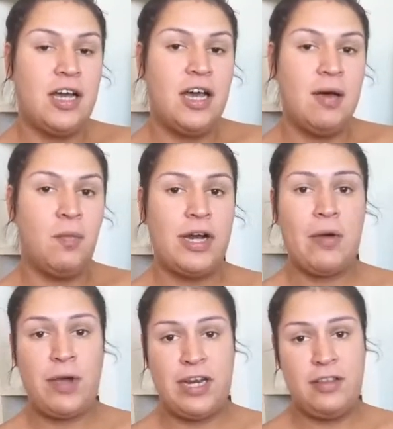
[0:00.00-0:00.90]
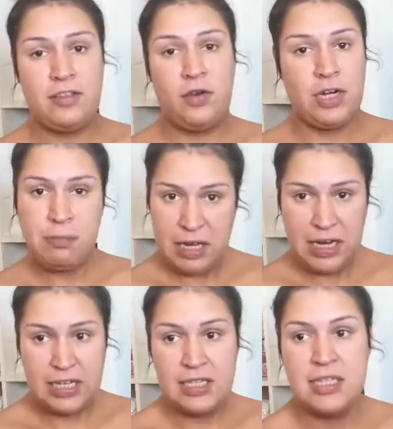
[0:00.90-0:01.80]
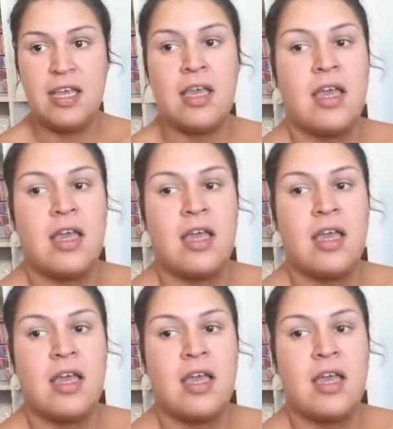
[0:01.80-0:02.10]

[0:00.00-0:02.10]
um, when I waited the 30 minutes